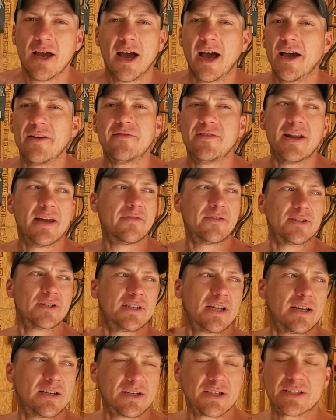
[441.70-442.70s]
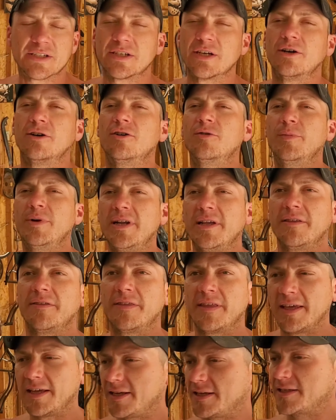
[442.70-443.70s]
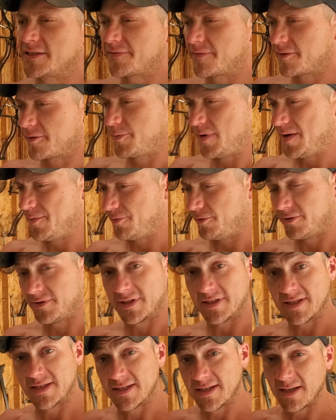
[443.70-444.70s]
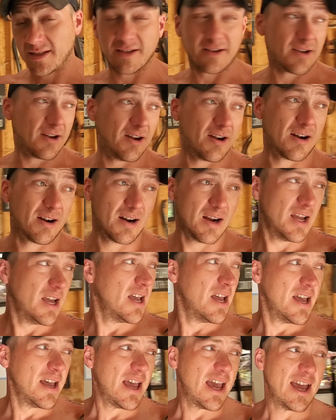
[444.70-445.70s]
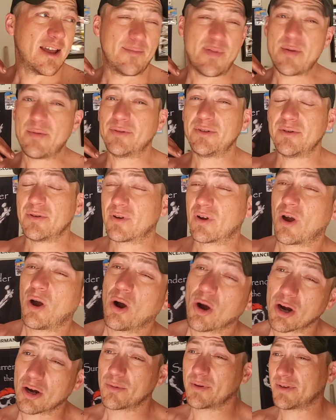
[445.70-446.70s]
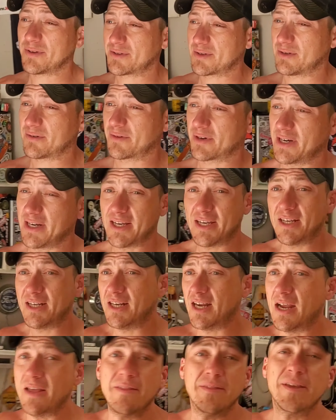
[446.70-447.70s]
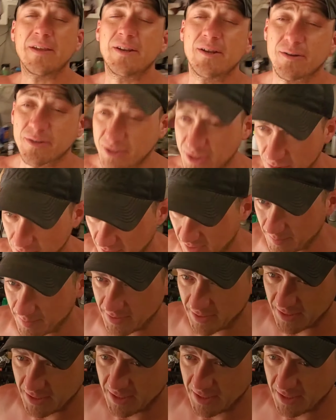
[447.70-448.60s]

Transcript: I've never done so many things for people to sell a car, and people doing cartwheels over it, and they don't show up.